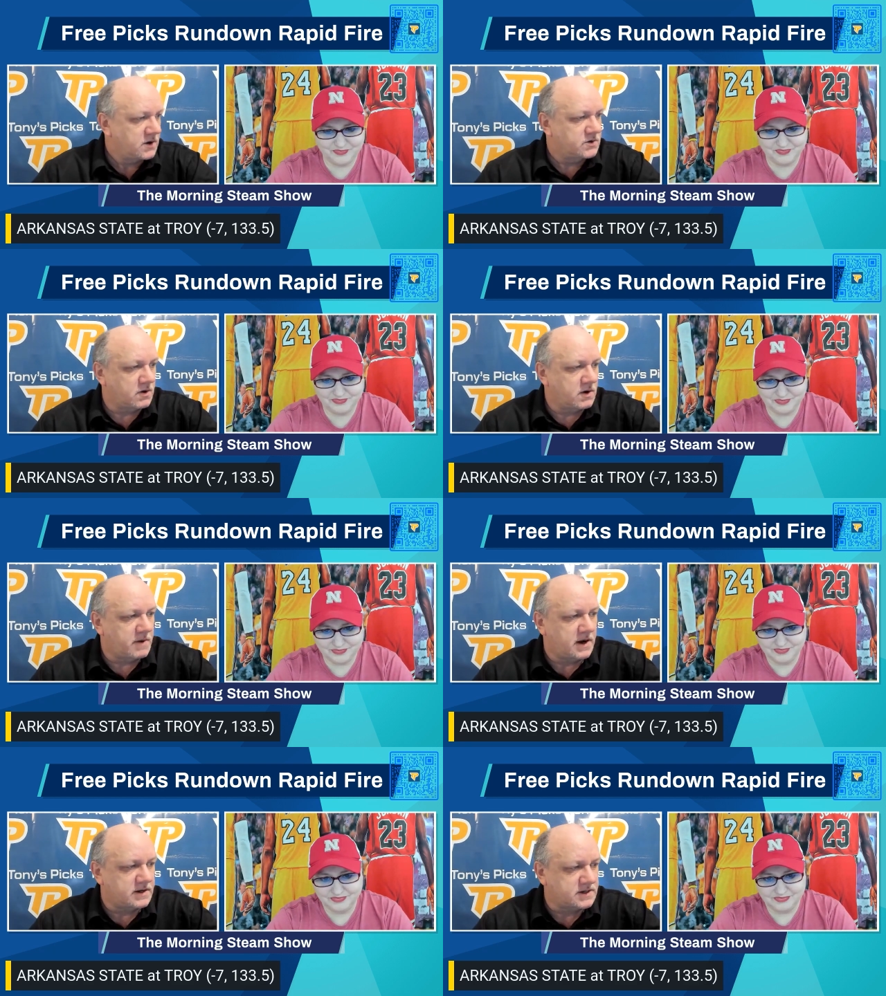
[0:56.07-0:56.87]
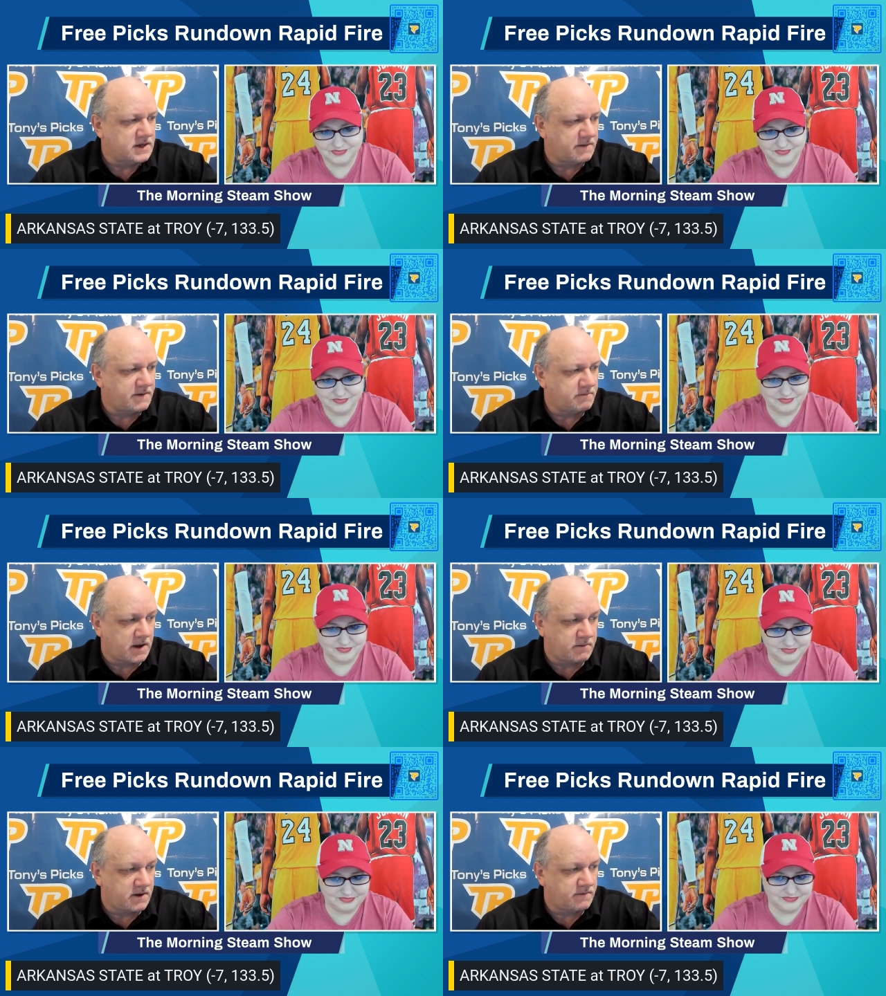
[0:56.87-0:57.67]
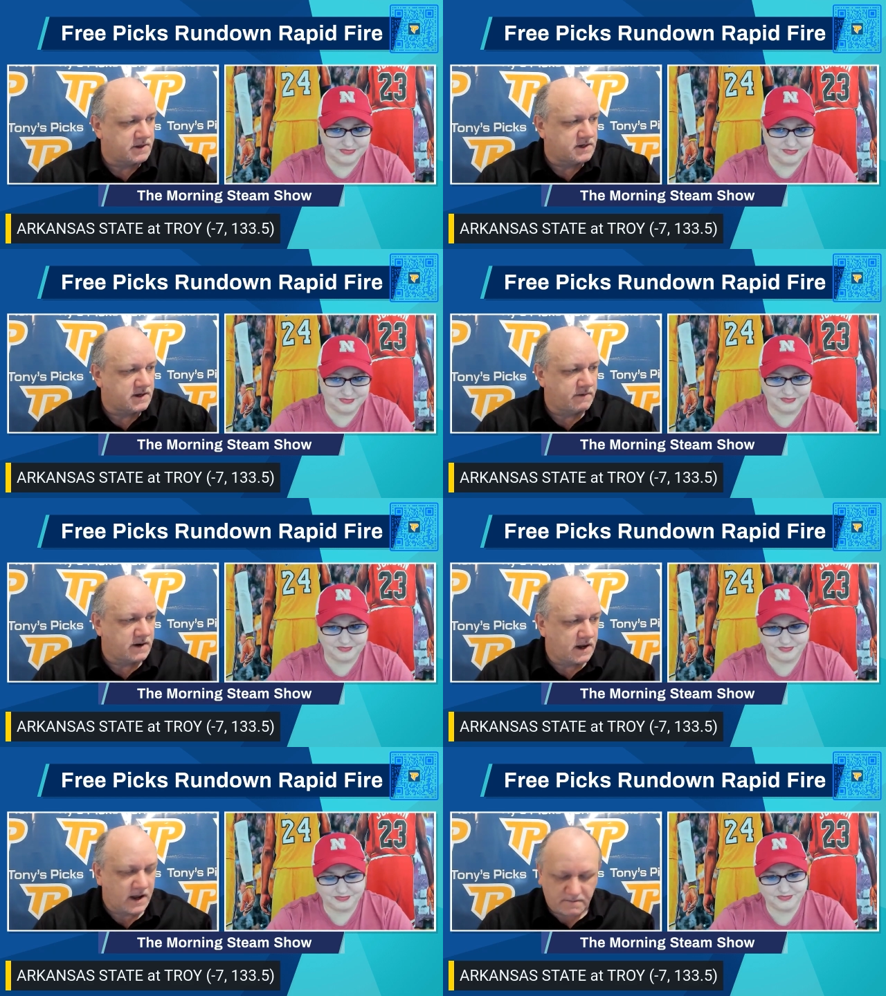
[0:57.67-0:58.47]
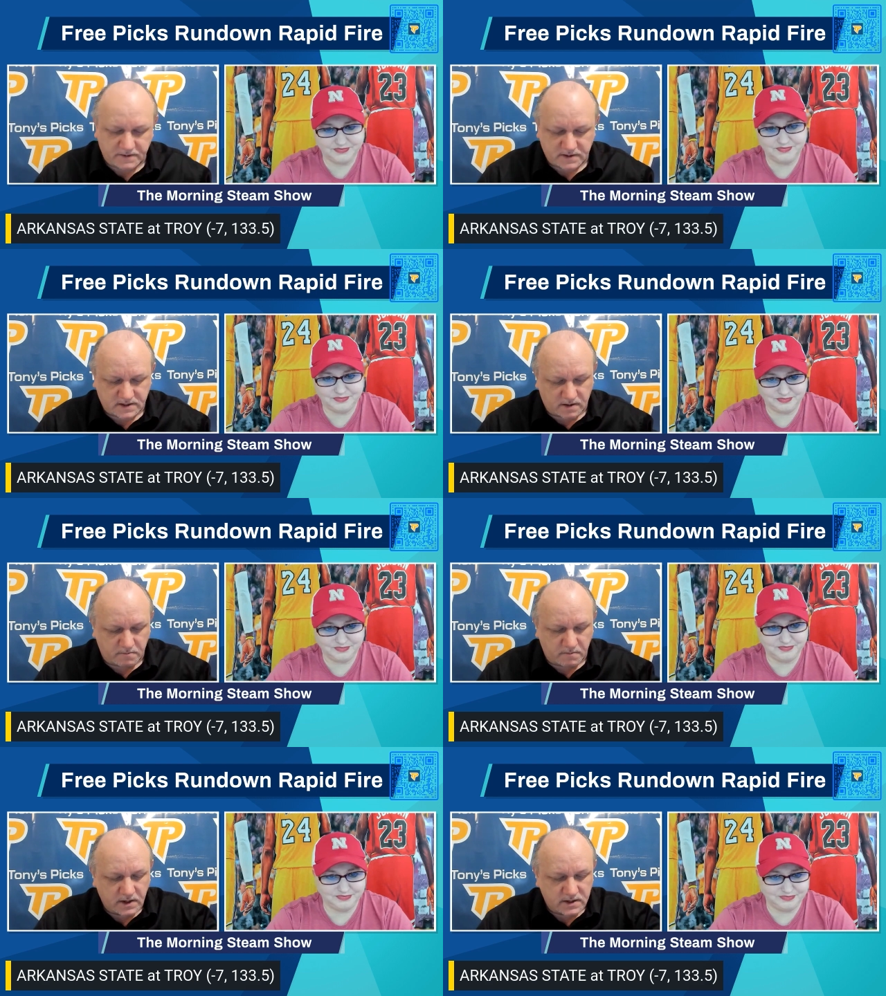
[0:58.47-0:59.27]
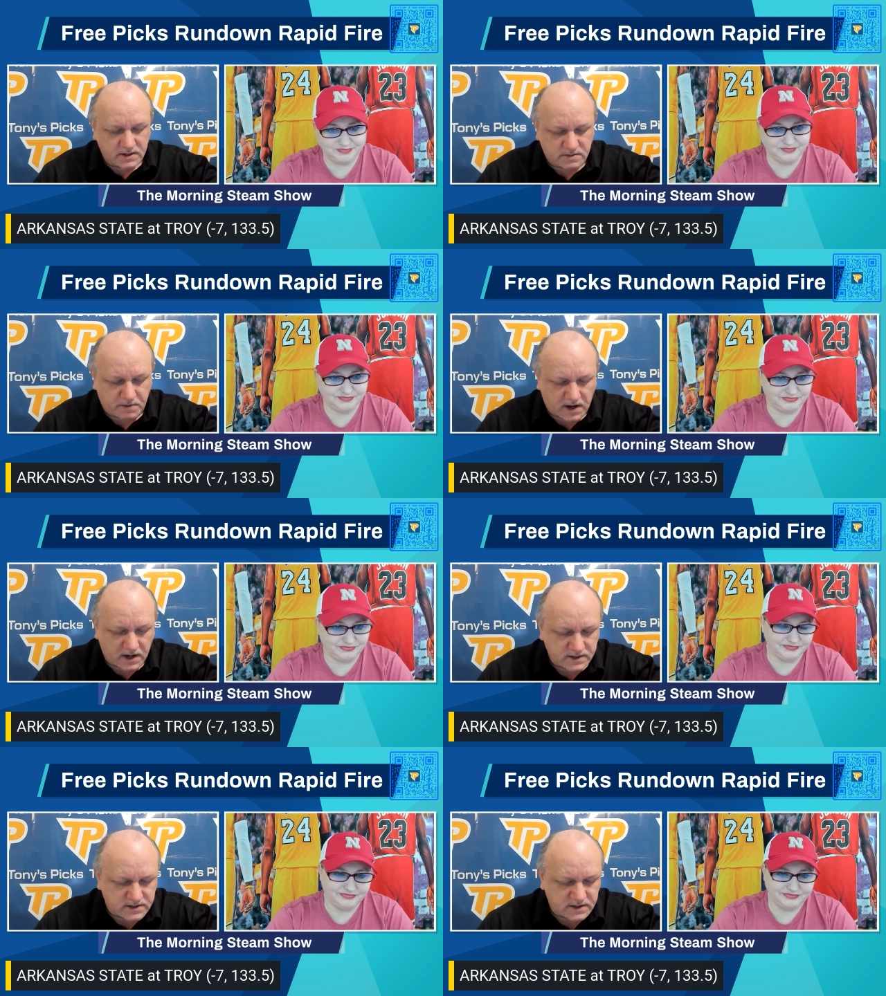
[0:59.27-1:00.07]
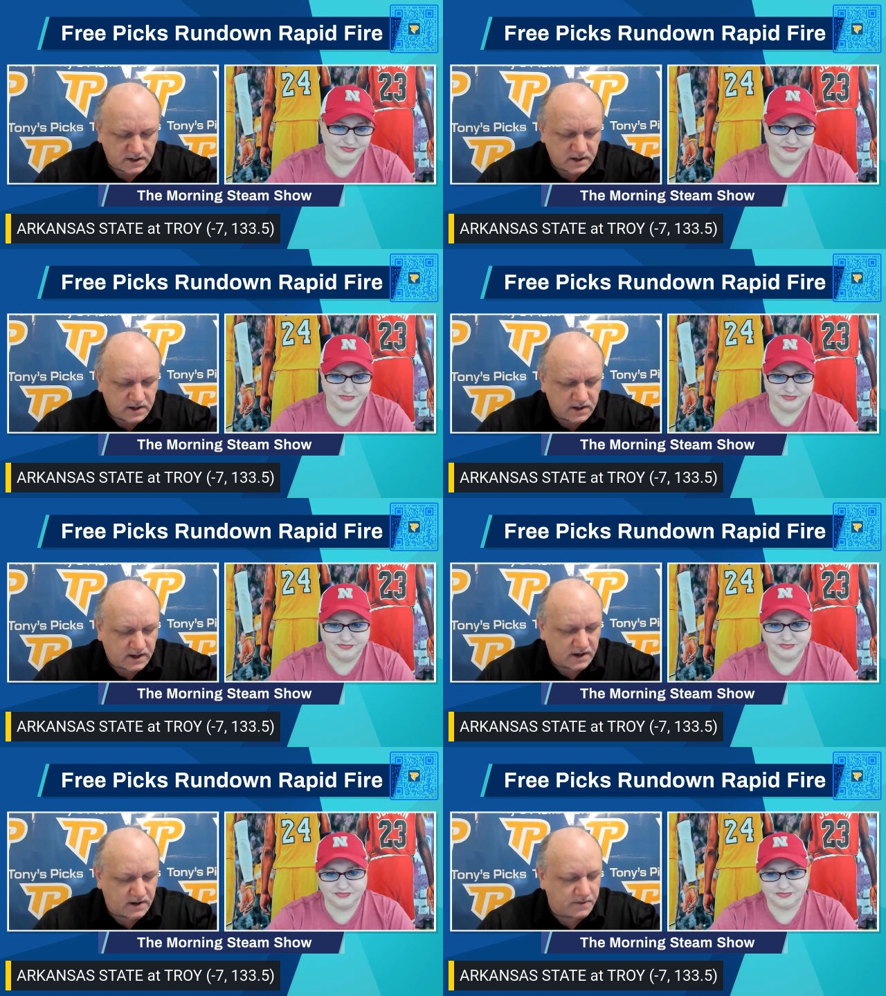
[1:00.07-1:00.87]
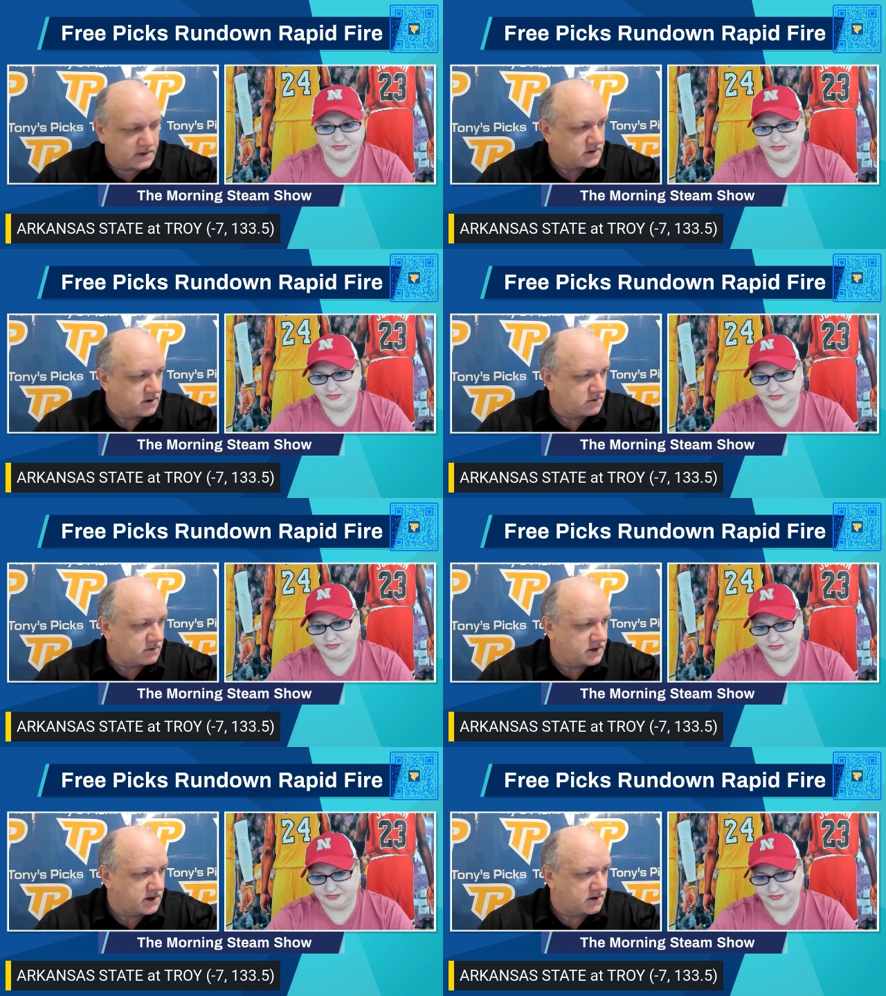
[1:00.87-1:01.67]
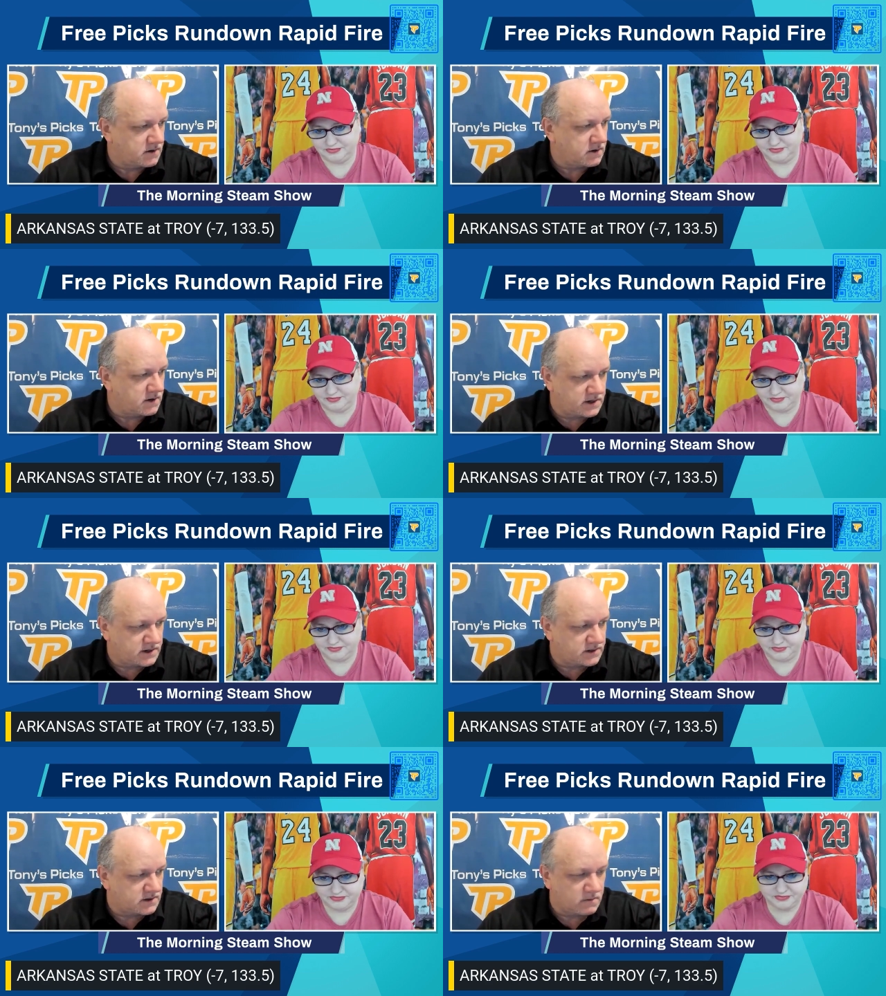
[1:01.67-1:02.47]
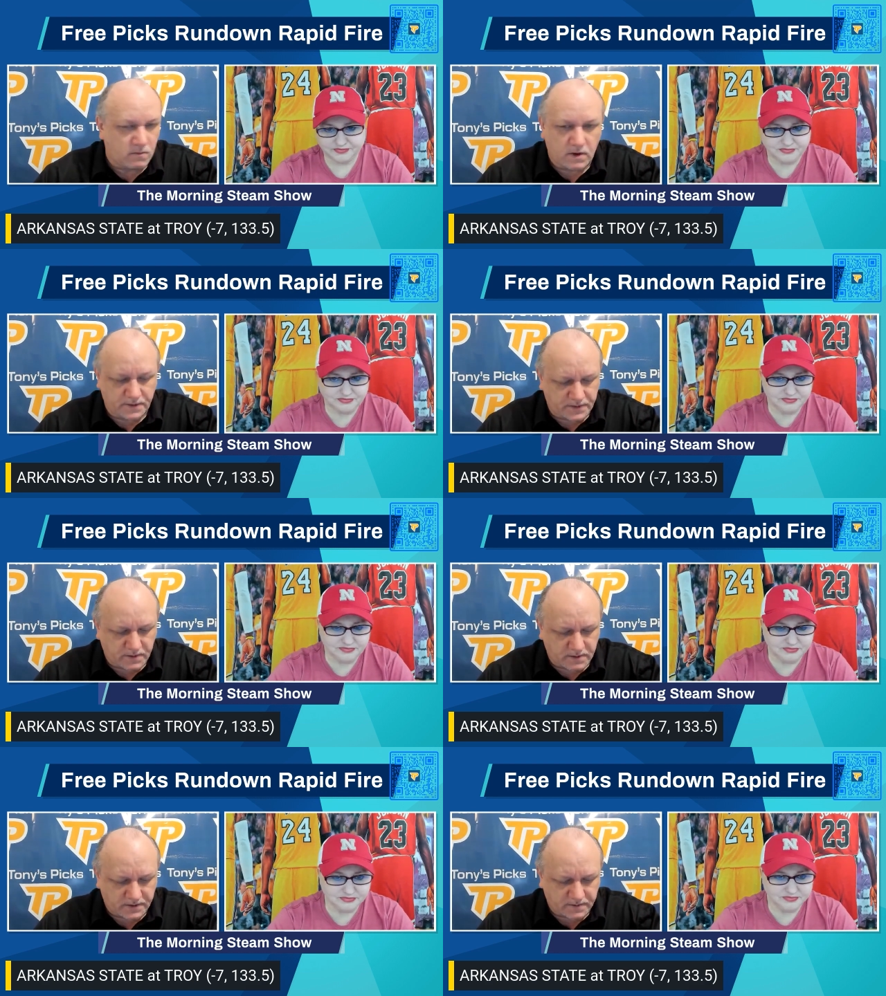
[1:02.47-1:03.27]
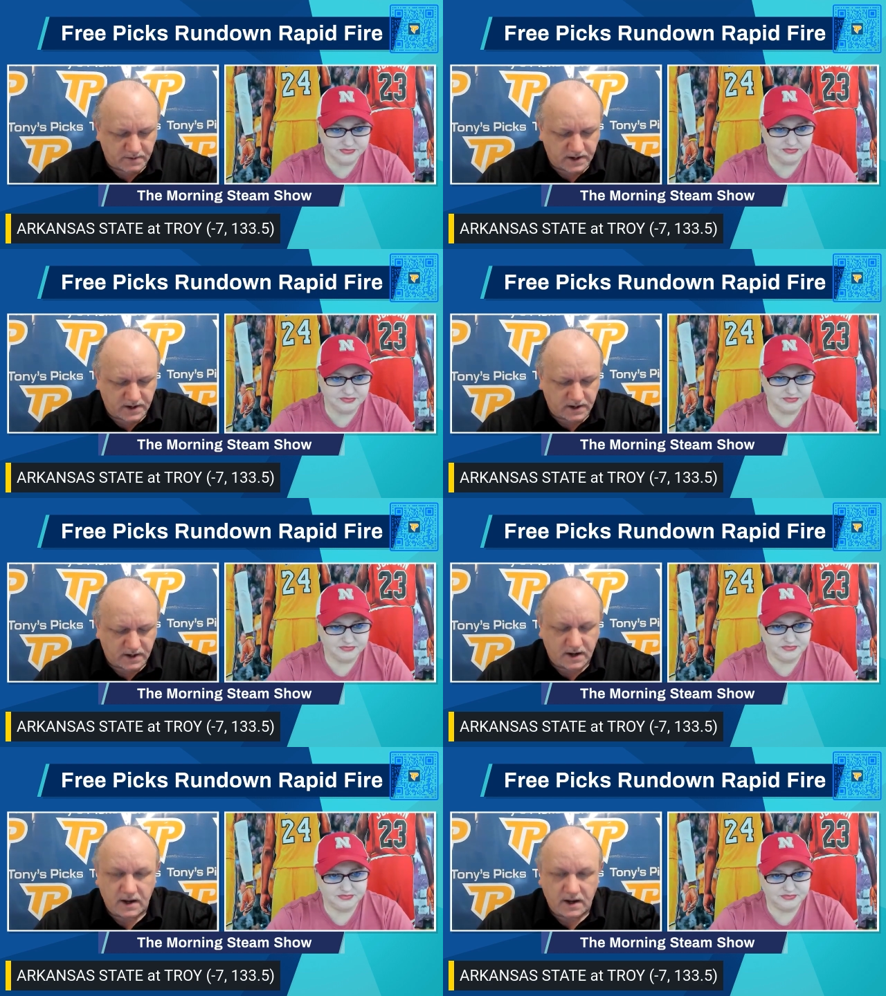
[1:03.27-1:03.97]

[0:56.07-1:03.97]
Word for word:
Speaker 1: Troy minus seven, maybe even seven and a half at some spots, and the total here is a 133 and a